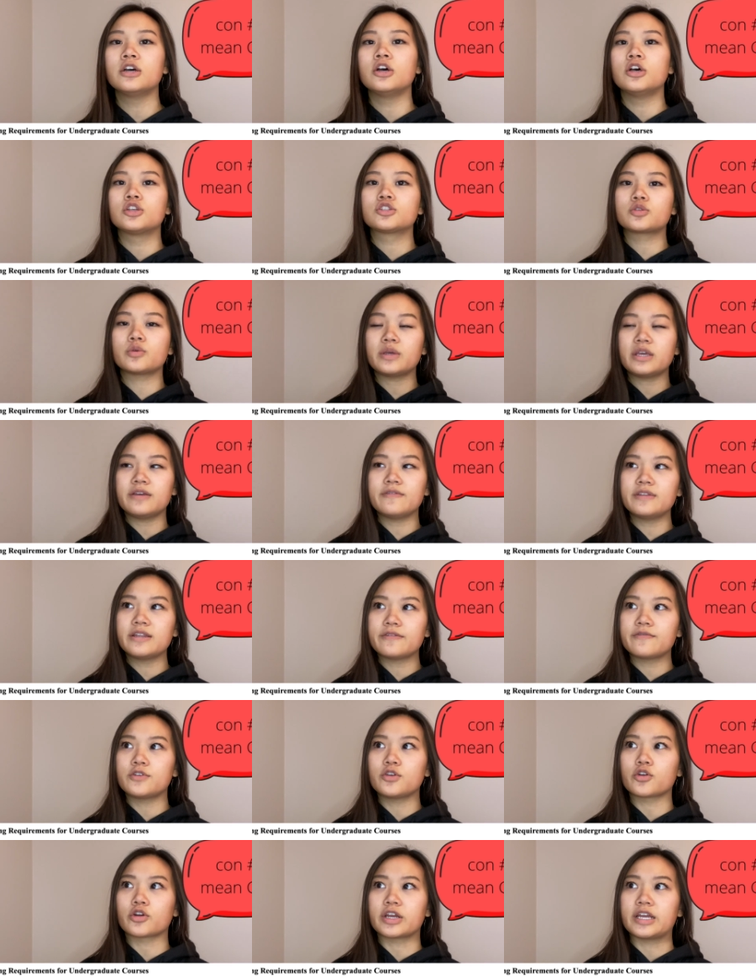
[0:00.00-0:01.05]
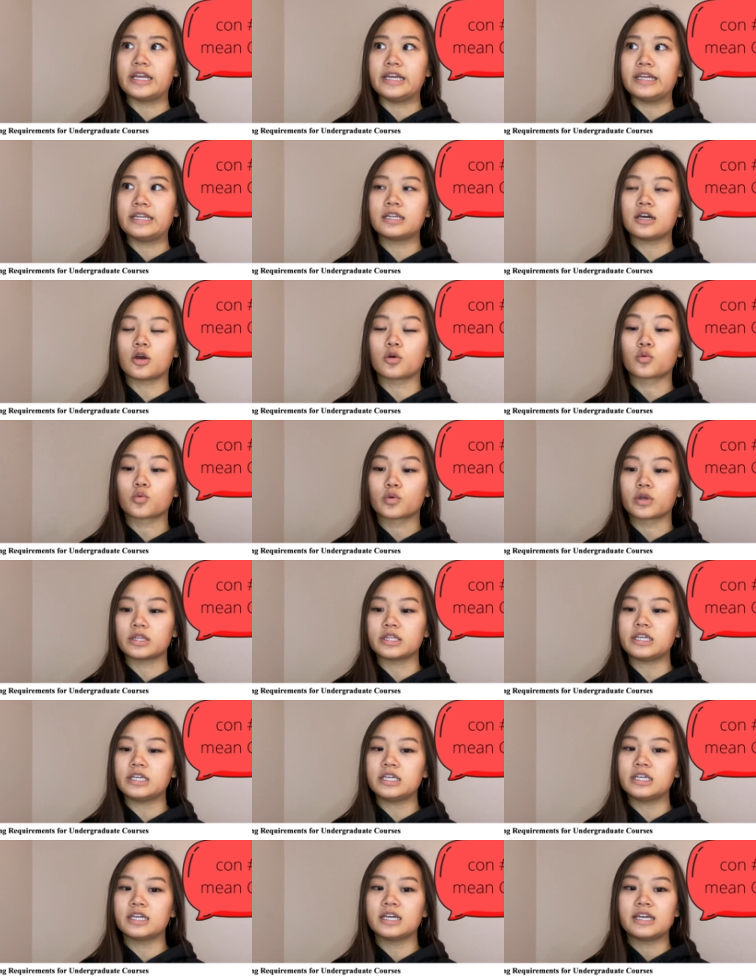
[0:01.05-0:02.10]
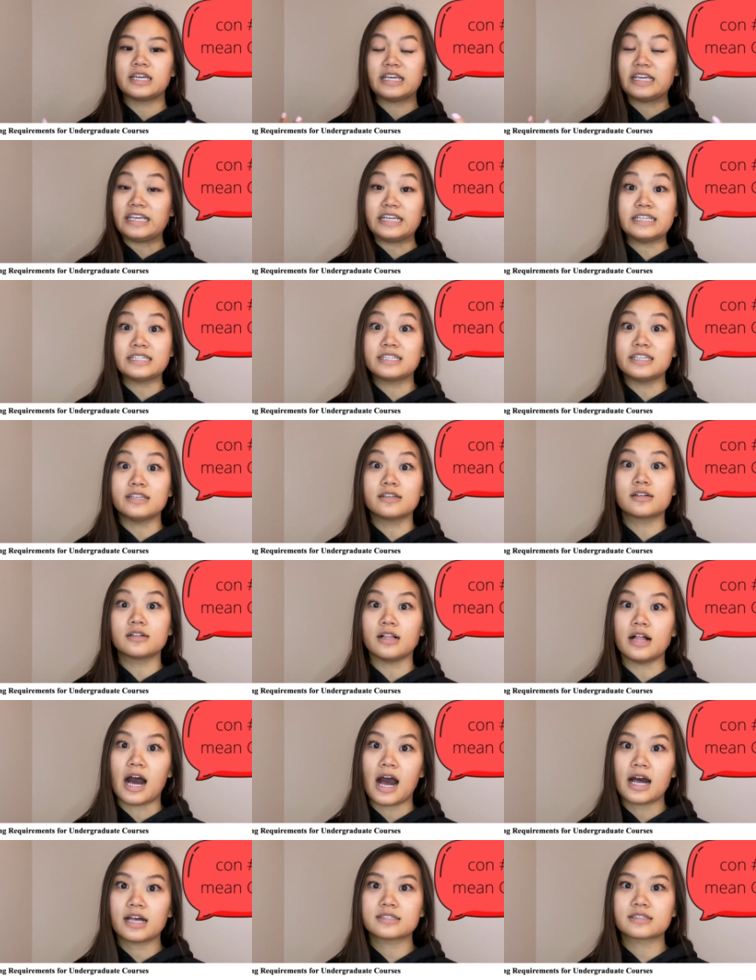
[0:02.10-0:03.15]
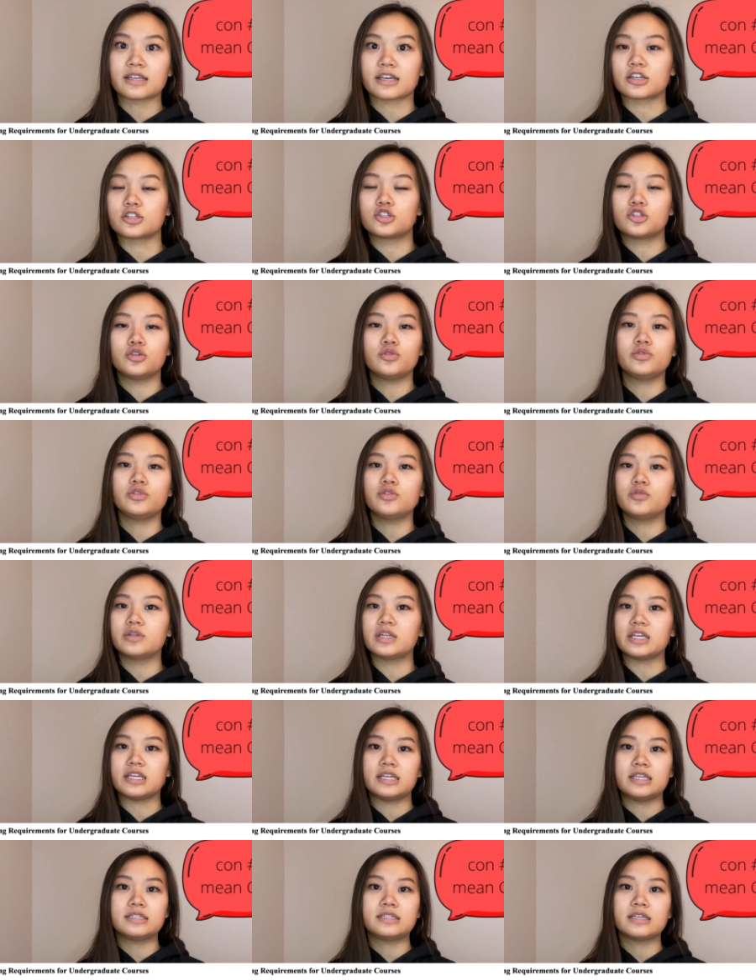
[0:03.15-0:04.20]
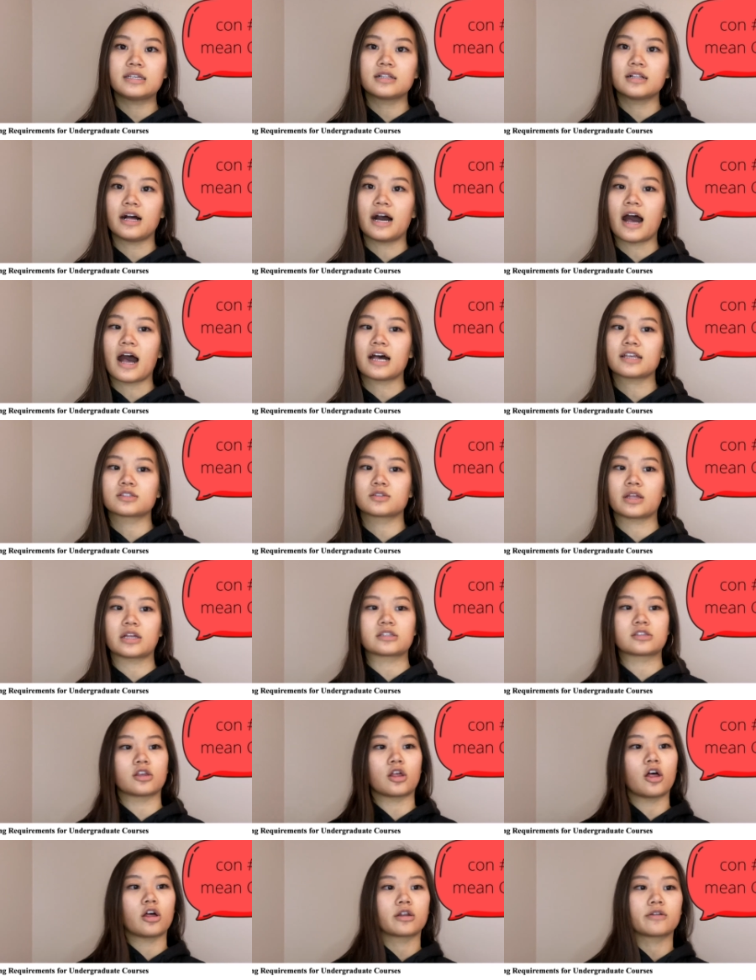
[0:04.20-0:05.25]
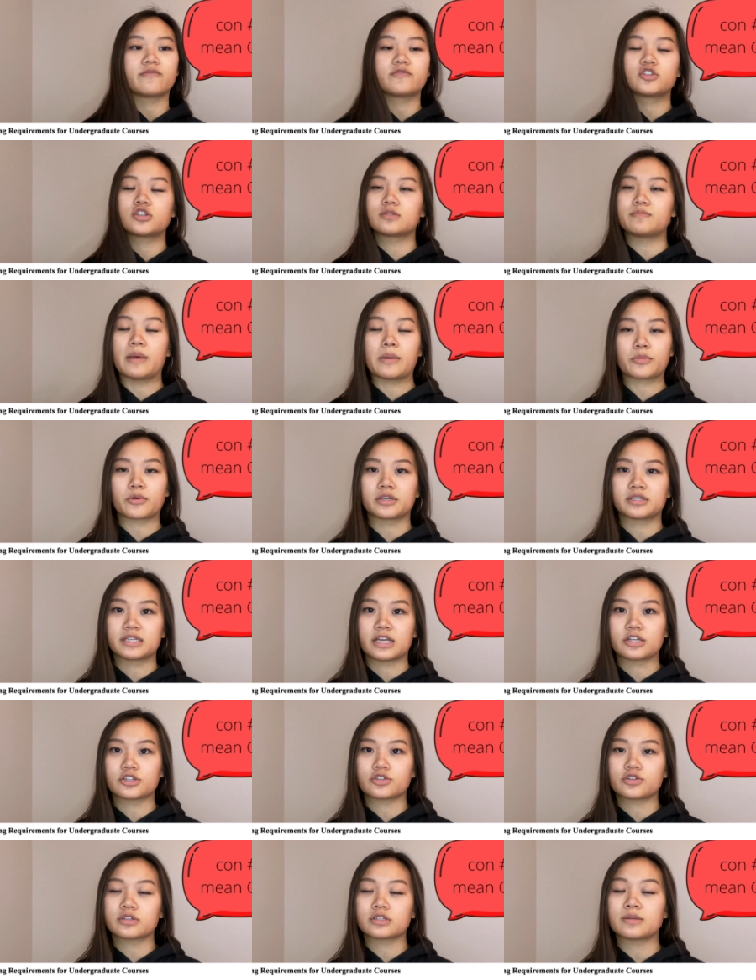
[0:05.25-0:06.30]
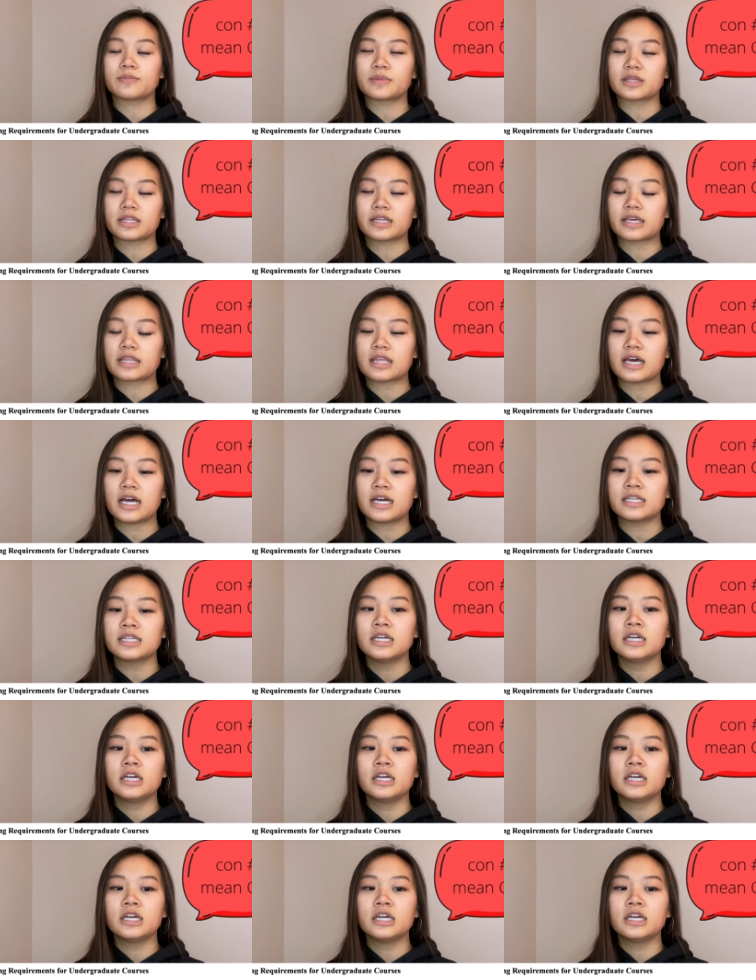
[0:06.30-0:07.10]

So even if you're in a really easy class, like a 2-unit easy class, that's a lot of just memorization or something like that,